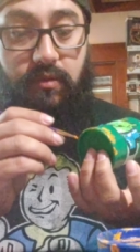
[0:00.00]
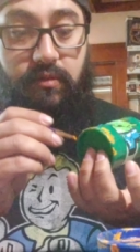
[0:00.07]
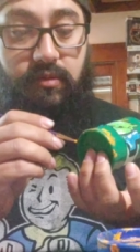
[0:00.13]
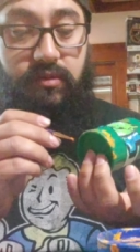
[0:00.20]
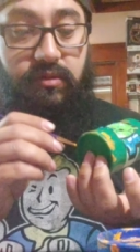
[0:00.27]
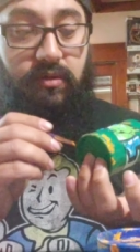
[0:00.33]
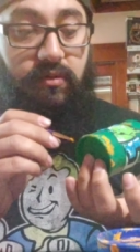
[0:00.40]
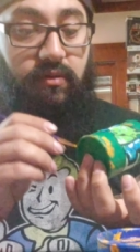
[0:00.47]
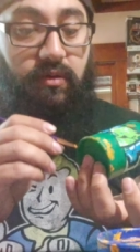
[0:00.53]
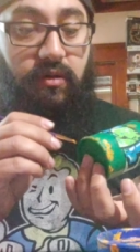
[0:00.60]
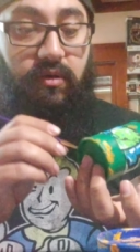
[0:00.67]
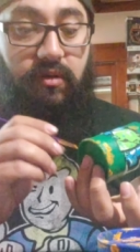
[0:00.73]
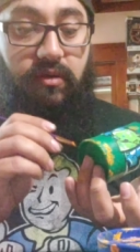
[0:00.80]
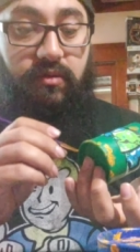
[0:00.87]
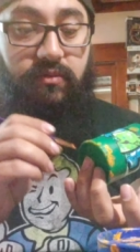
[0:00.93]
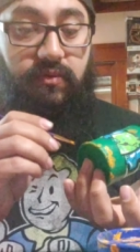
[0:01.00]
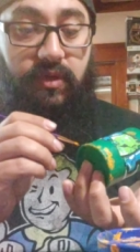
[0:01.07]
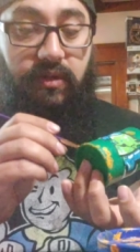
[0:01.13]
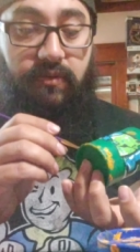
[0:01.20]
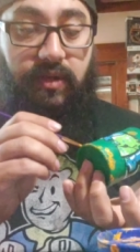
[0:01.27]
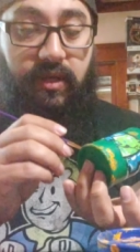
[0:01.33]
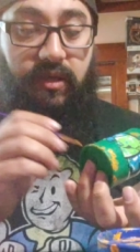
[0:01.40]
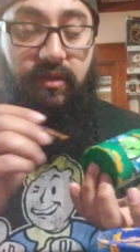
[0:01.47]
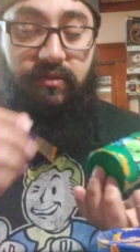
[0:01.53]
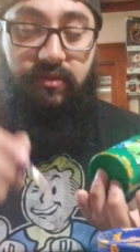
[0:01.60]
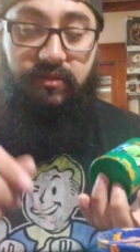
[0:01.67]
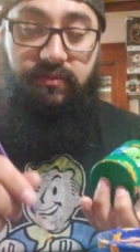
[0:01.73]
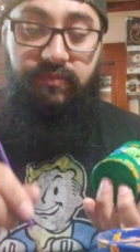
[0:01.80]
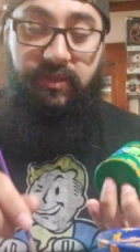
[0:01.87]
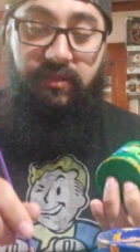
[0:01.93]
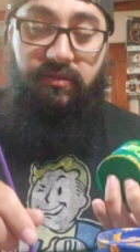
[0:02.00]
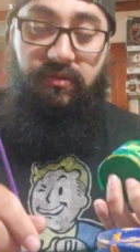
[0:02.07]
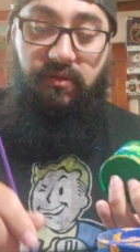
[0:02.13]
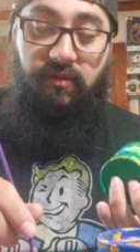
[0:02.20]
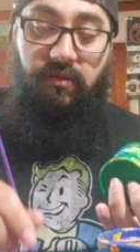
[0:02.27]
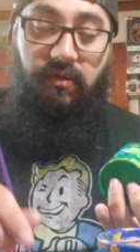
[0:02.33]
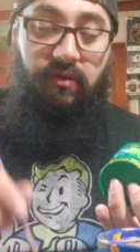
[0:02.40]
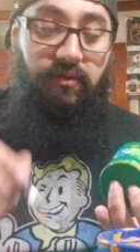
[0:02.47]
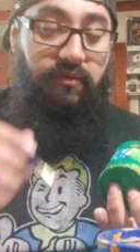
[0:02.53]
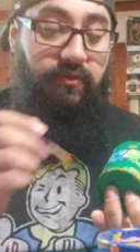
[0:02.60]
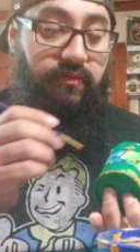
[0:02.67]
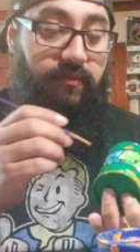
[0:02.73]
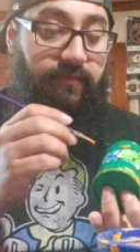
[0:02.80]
Just go all the way around, just be thorough.